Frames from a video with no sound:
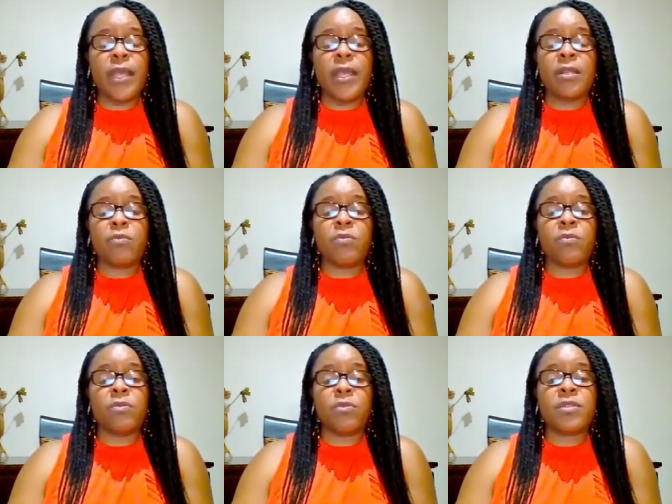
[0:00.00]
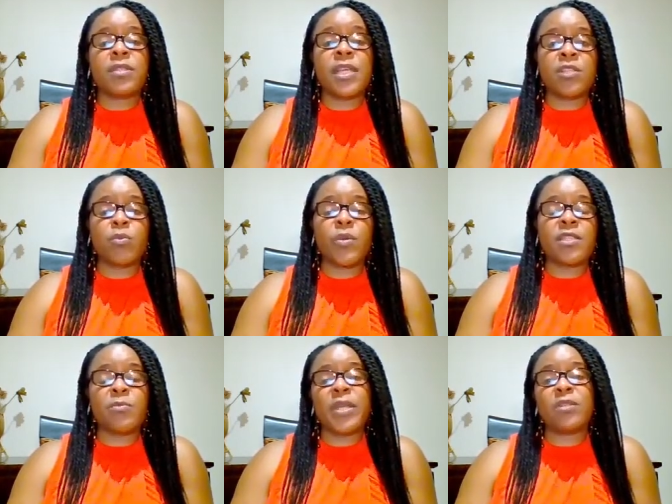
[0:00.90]
And those guests, we
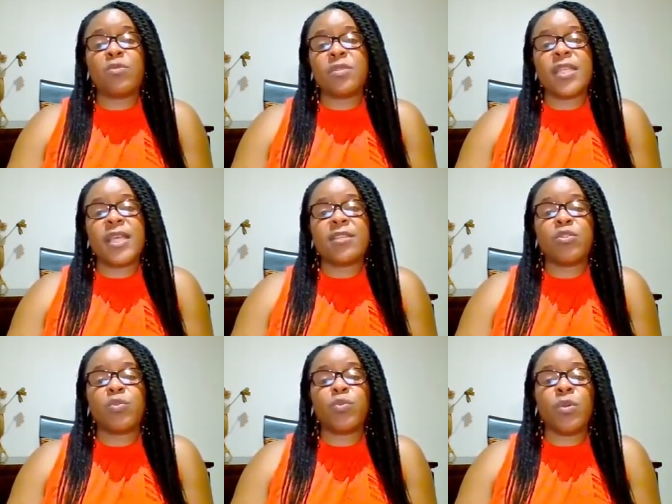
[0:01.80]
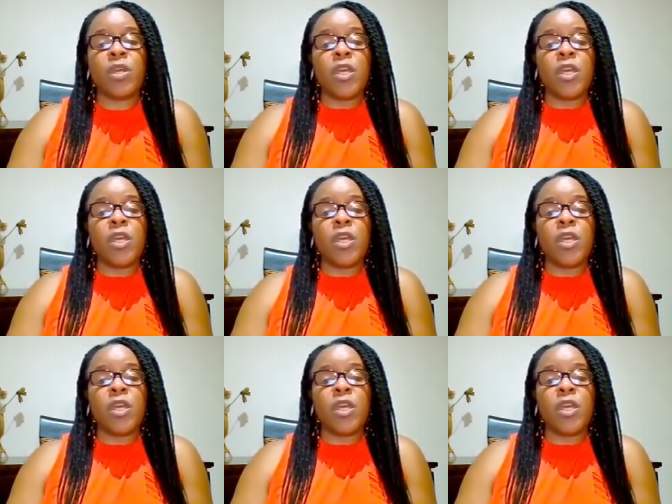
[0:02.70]
expect those guests to